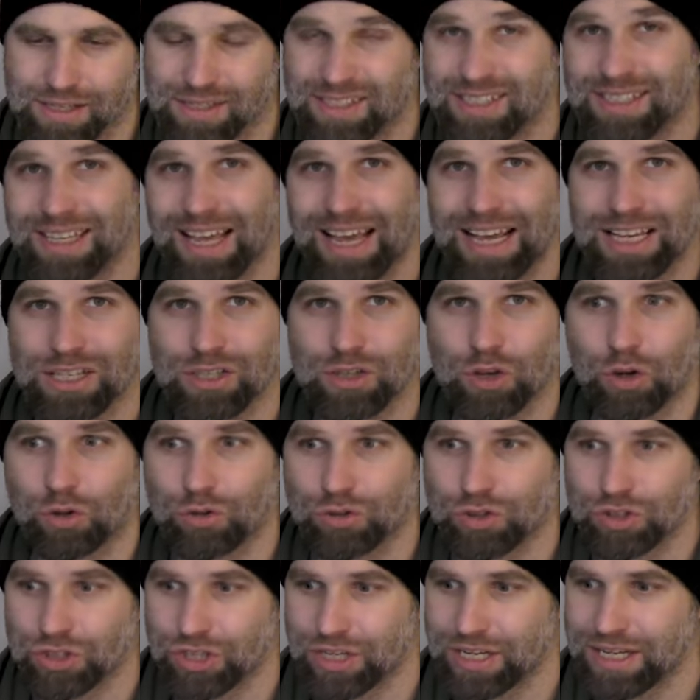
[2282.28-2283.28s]

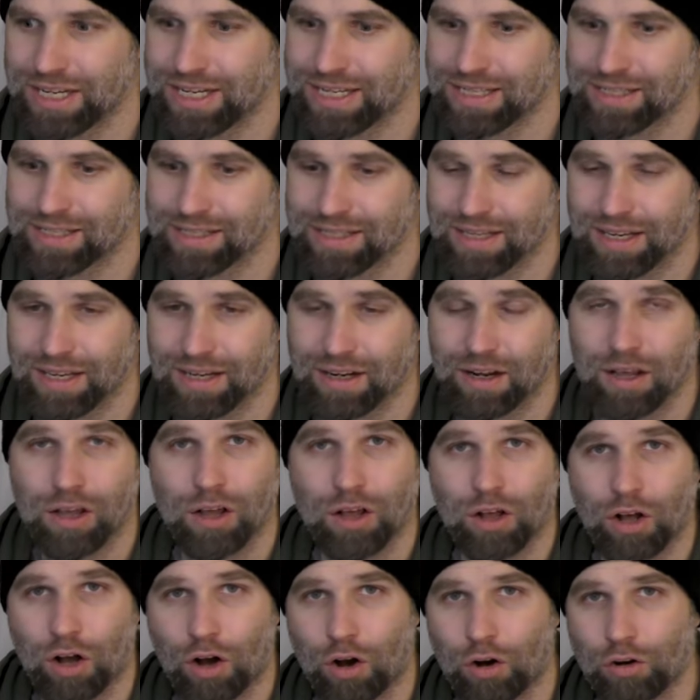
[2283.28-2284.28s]
saison yeast and
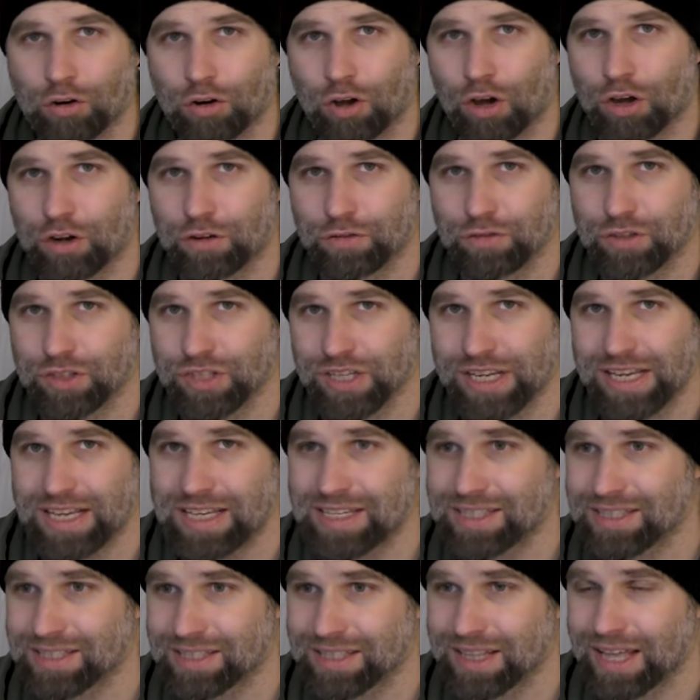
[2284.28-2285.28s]
a lot of
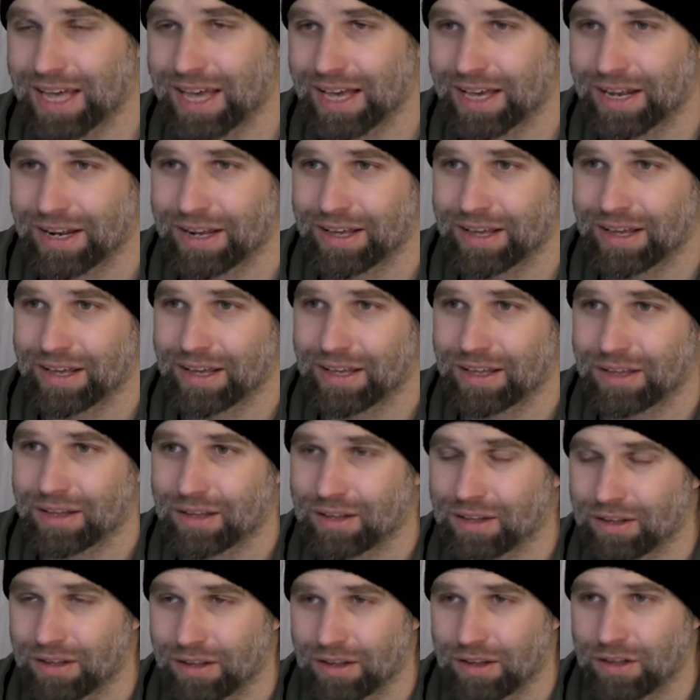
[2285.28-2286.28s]
yeast that
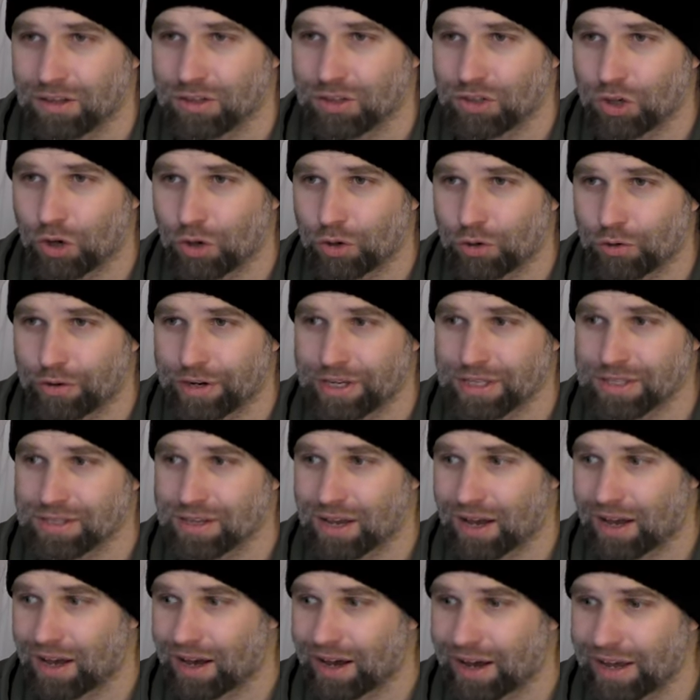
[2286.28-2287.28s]
tolerates
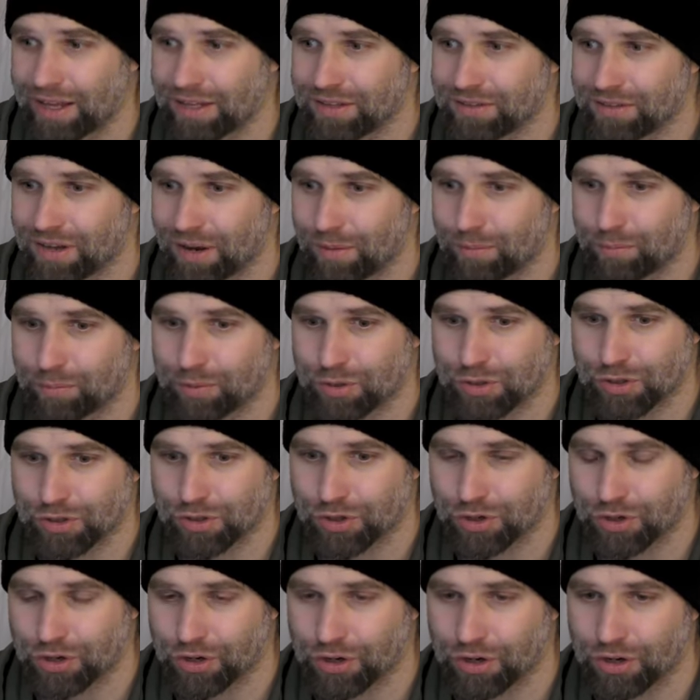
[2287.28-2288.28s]
high
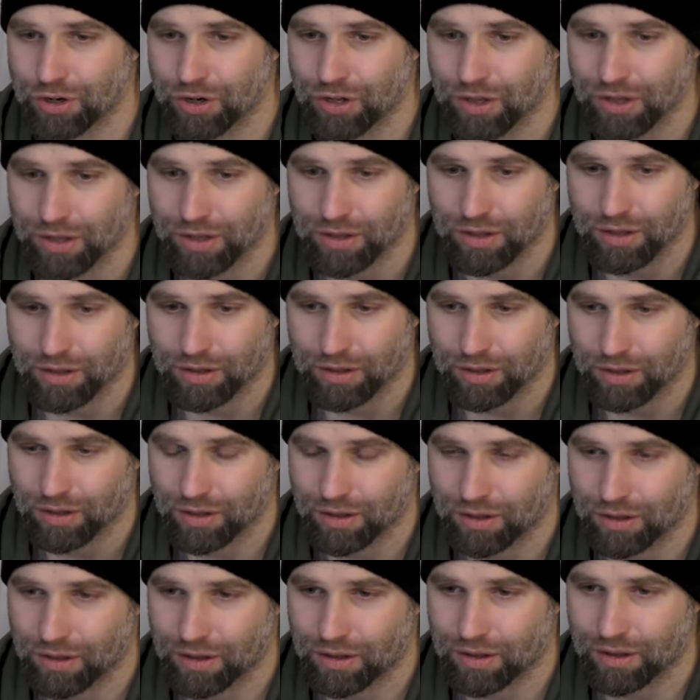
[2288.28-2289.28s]
temperature.
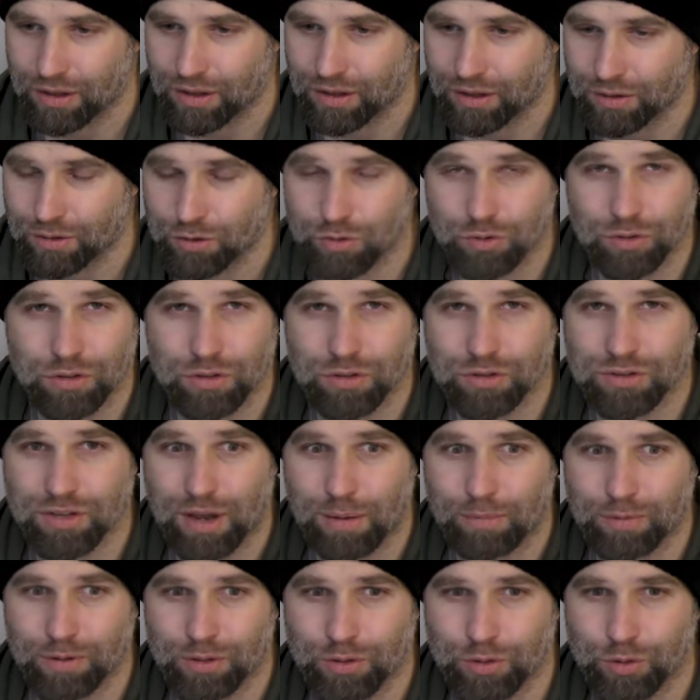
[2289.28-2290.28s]

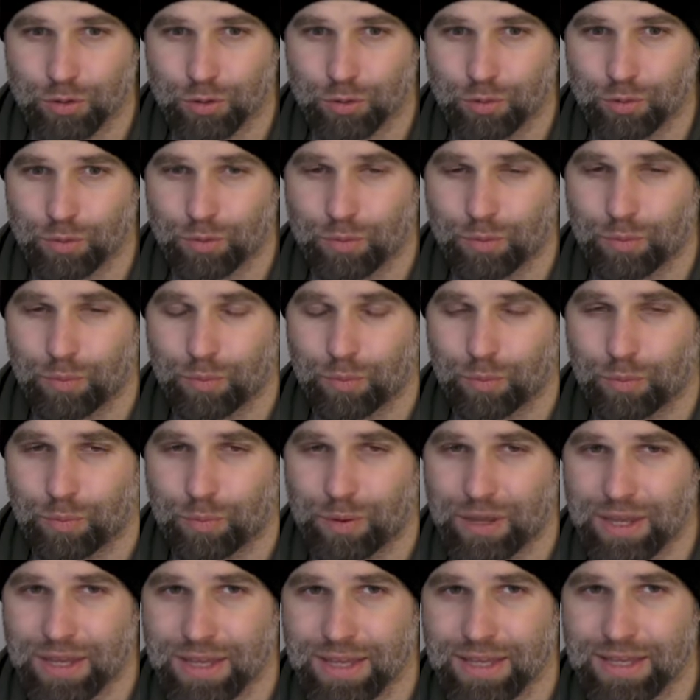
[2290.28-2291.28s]

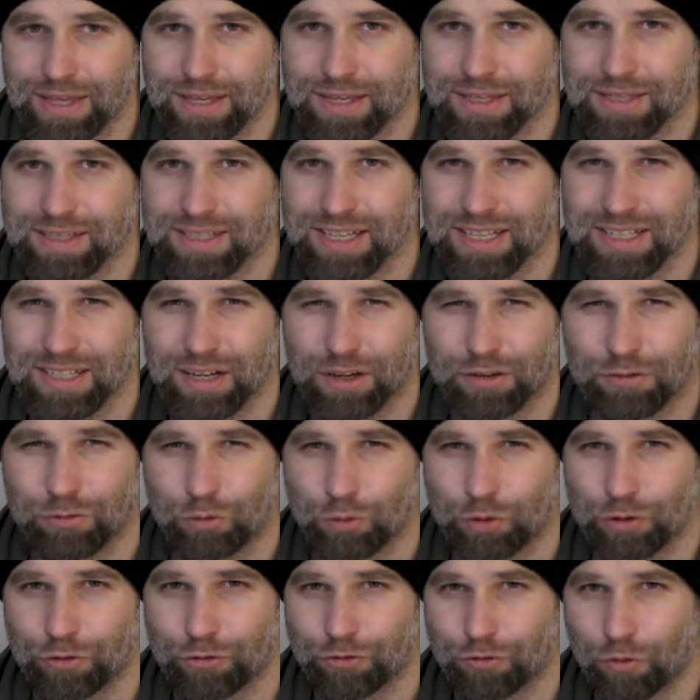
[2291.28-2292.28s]

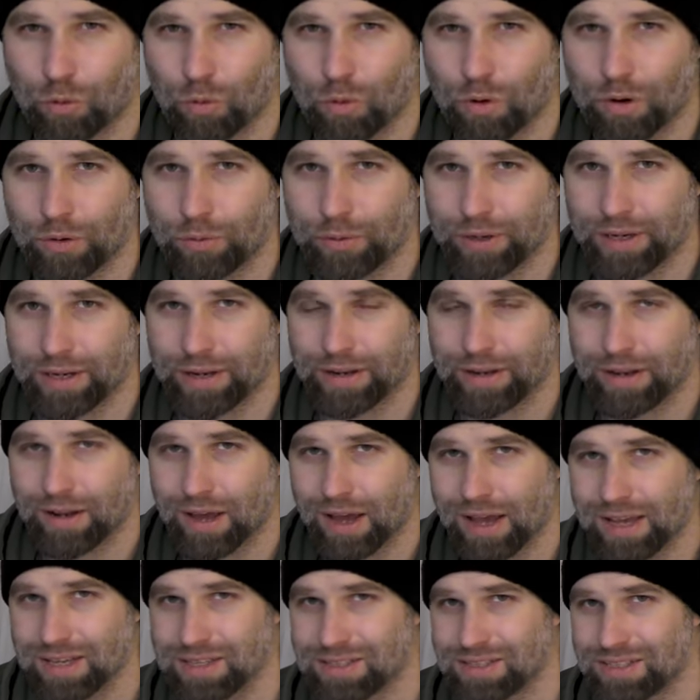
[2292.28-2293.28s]
WP644, really
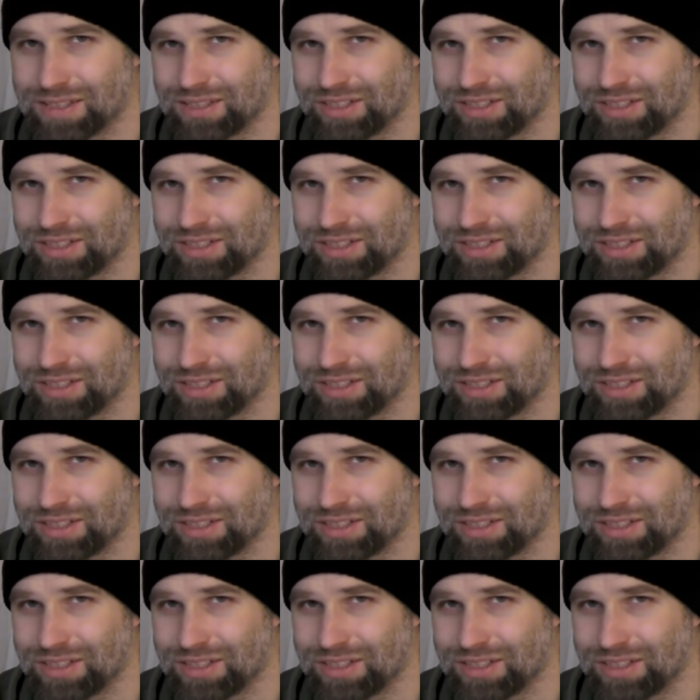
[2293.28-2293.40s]
nice